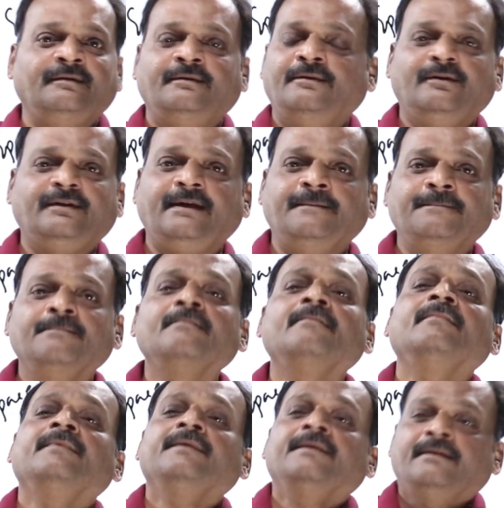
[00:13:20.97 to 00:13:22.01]
Okay,
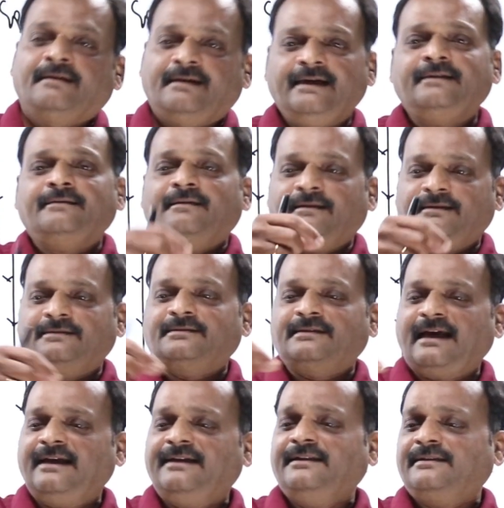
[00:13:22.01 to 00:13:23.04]
right? The
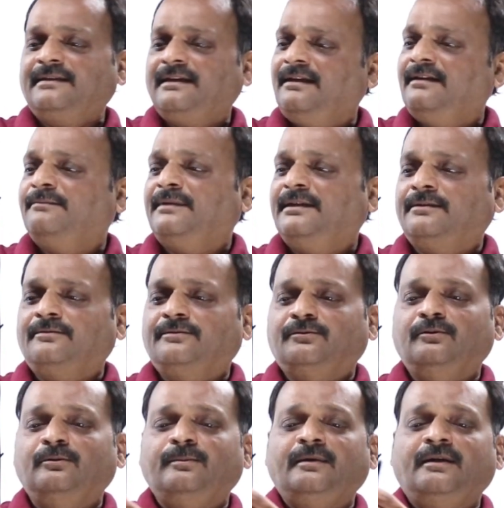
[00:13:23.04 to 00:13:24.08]
scanning tunneling
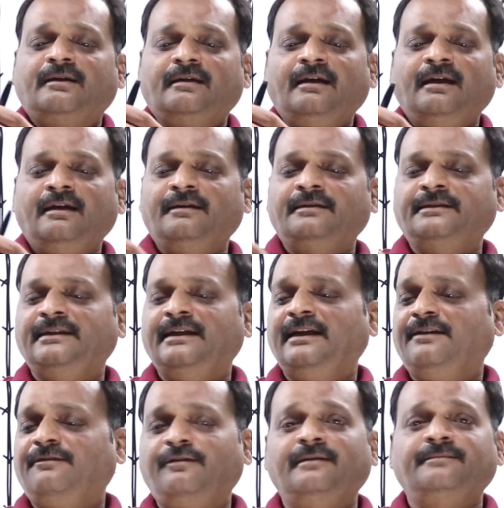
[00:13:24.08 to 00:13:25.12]
microscope or
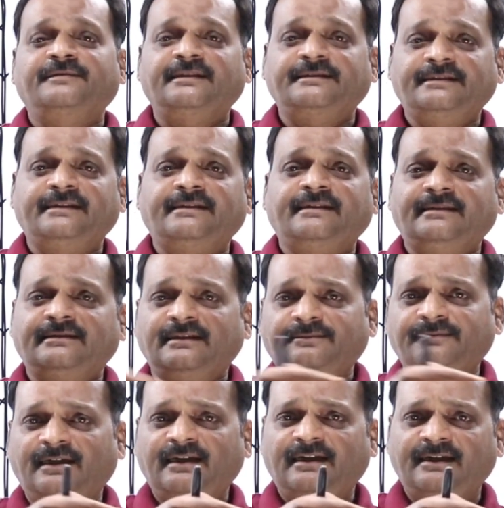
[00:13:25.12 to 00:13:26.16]
AFMs, etc.
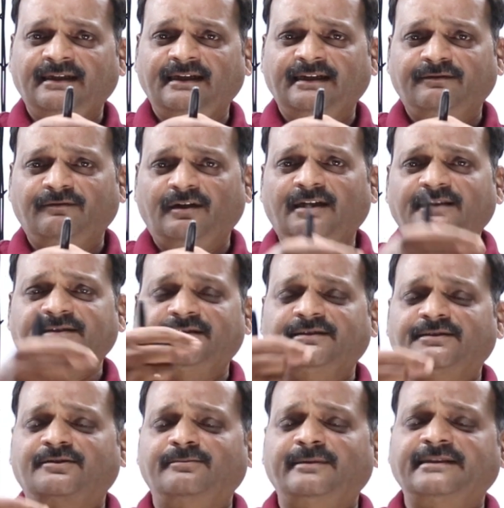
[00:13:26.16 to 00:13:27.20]
Some highly advanced
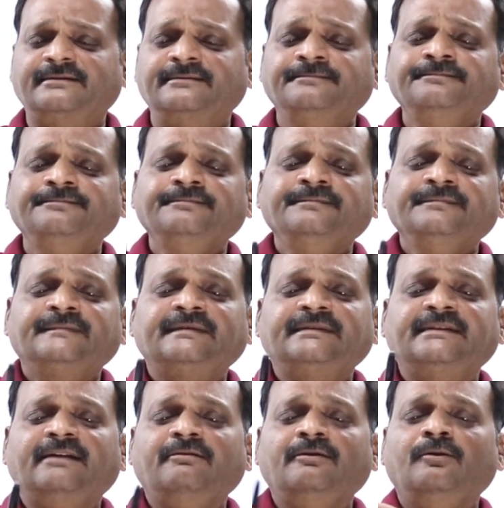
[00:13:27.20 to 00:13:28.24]
instruments.
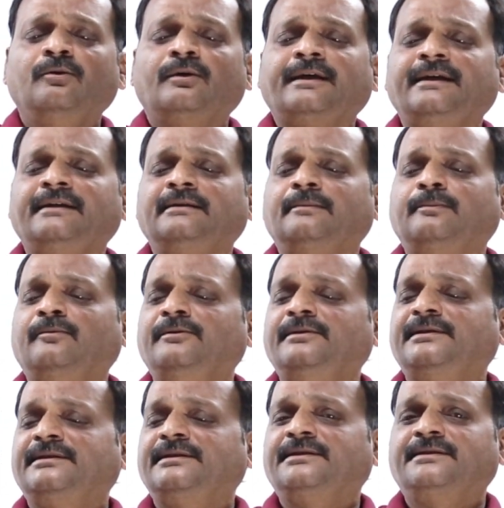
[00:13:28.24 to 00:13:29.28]
They will locate the
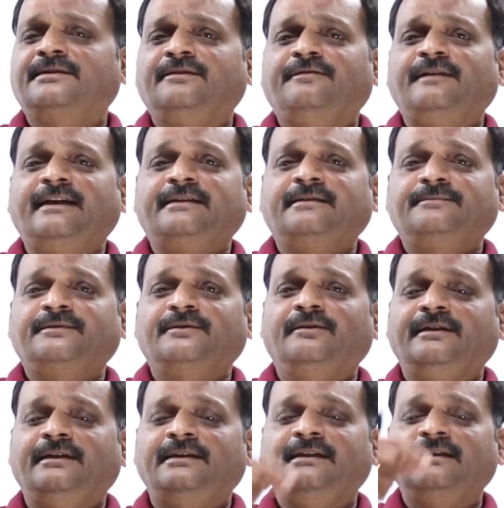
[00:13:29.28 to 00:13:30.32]
positions of atoms.
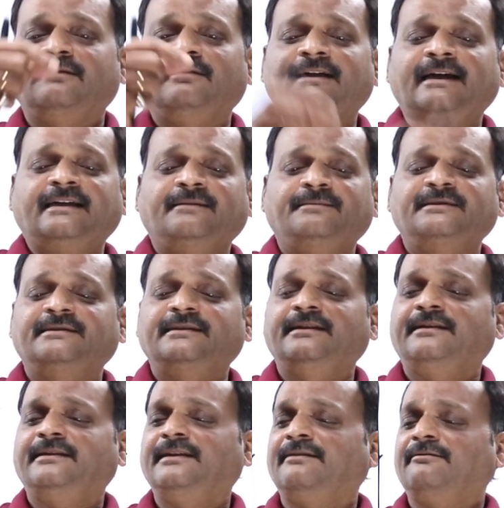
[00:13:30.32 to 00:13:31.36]
Okay, here one atom is
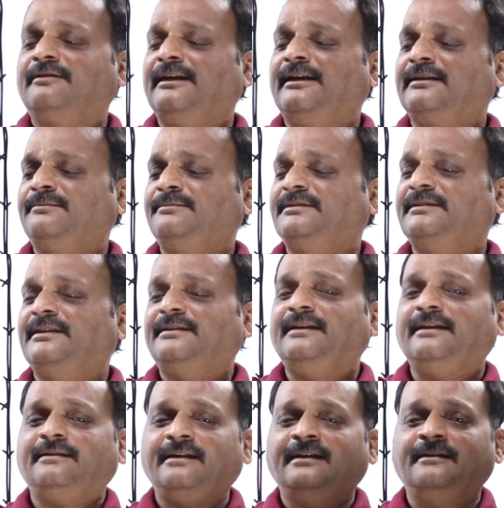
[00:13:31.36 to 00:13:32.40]
there, here one atom is there.
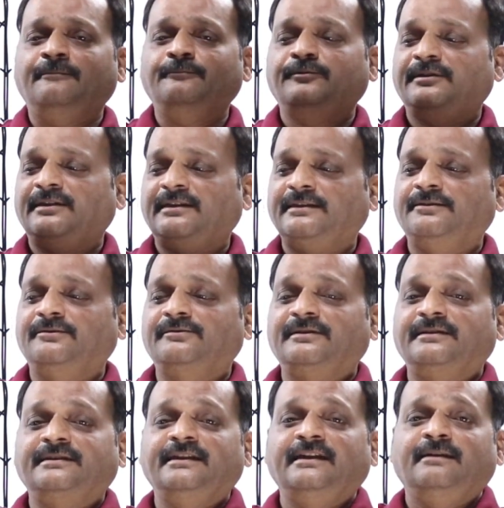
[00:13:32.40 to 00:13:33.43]
That a computer gives
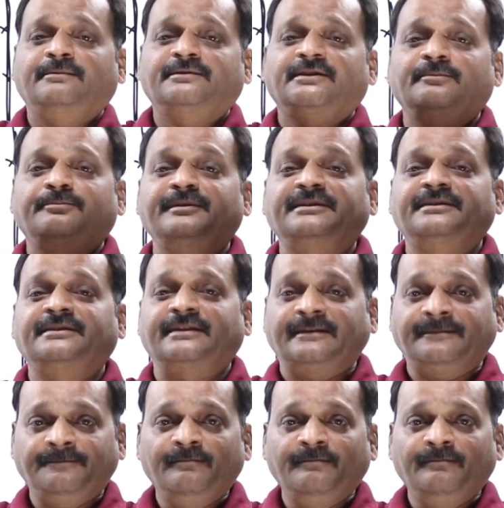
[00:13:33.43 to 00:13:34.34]
a three-dimensional picture.